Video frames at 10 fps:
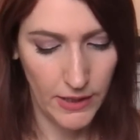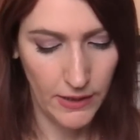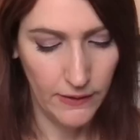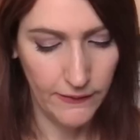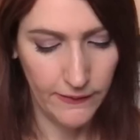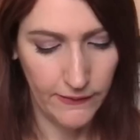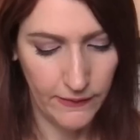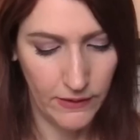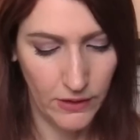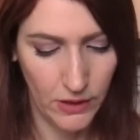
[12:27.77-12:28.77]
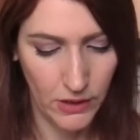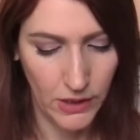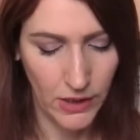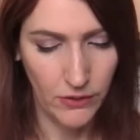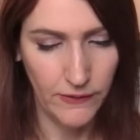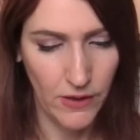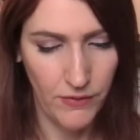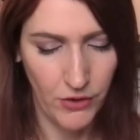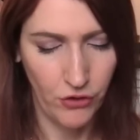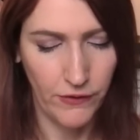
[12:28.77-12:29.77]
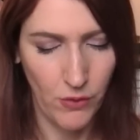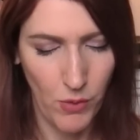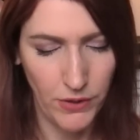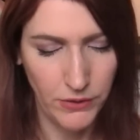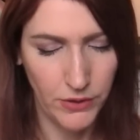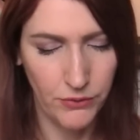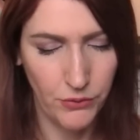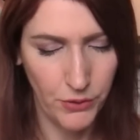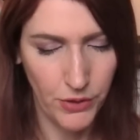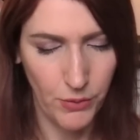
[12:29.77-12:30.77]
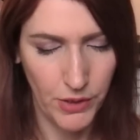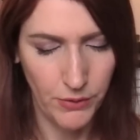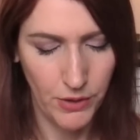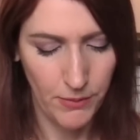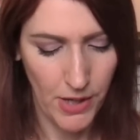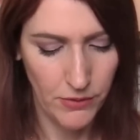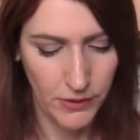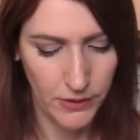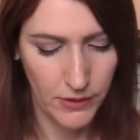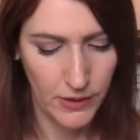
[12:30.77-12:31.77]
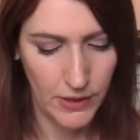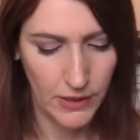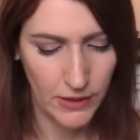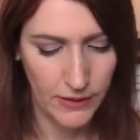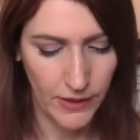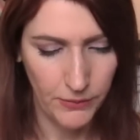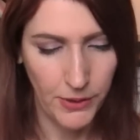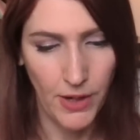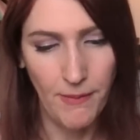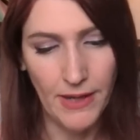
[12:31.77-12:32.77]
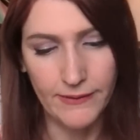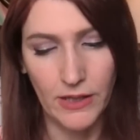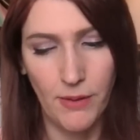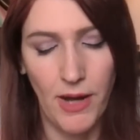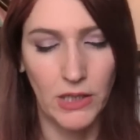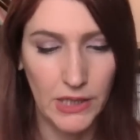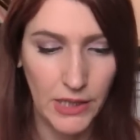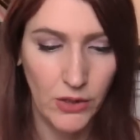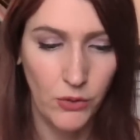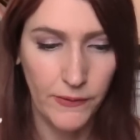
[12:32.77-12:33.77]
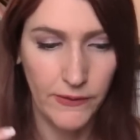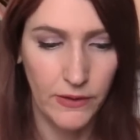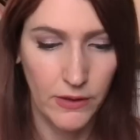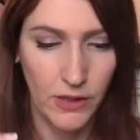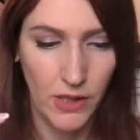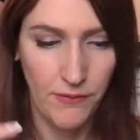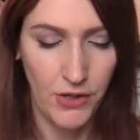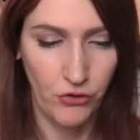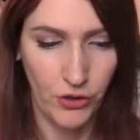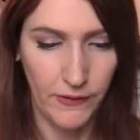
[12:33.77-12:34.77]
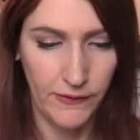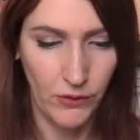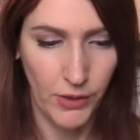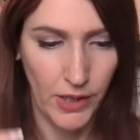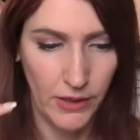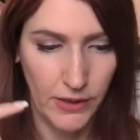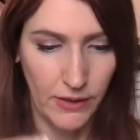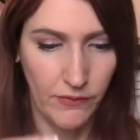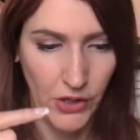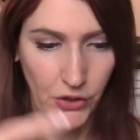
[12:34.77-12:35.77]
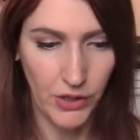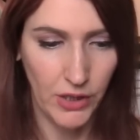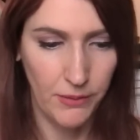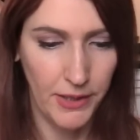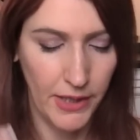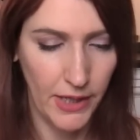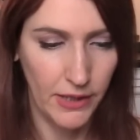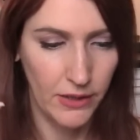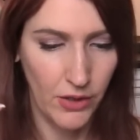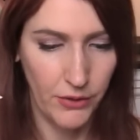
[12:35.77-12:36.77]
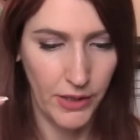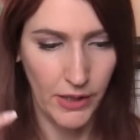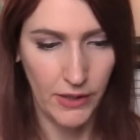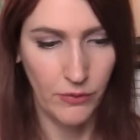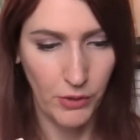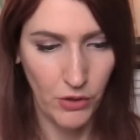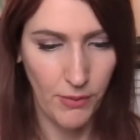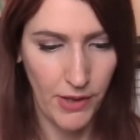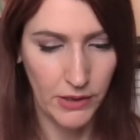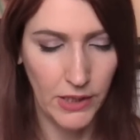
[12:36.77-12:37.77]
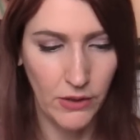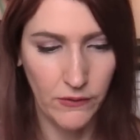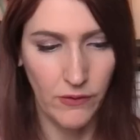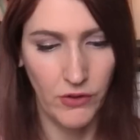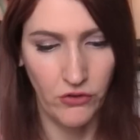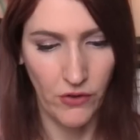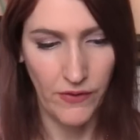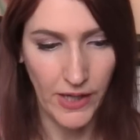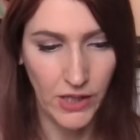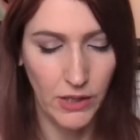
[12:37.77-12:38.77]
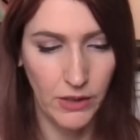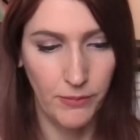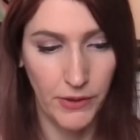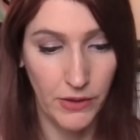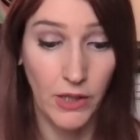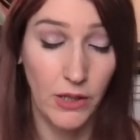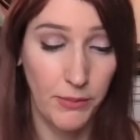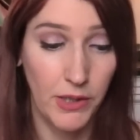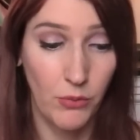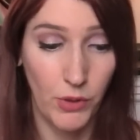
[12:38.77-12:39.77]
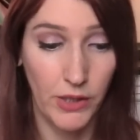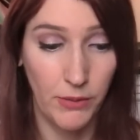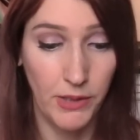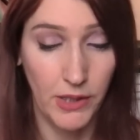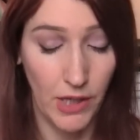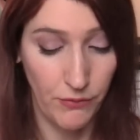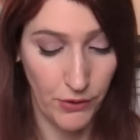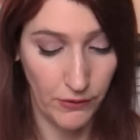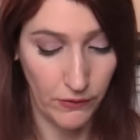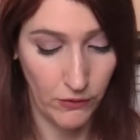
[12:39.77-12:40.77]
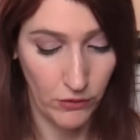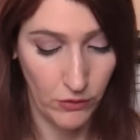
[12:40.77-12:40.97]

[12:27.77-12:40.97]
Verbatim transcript: Is Leo's love interest the one they're here for, the one they want to know about? Now, Spirit, I'm asking about Leo's love interest, okay, that they're going to communicate, all right? I just want to know about Leo's love interest. They gonna, they're going to be the one to communicate first.